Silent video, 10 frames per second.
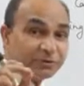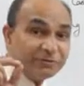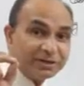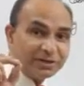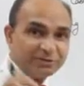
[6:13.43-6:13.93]
of
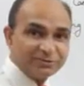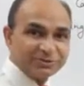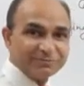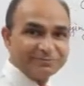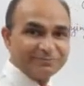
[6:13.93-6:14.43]

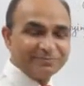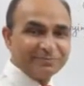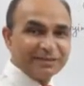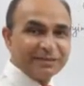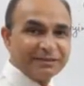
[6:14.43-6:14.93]
accounts
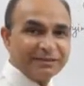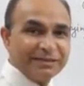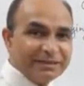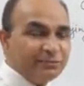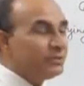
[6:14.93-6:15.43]

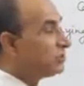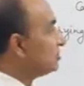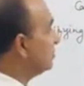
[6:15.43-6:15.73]
in which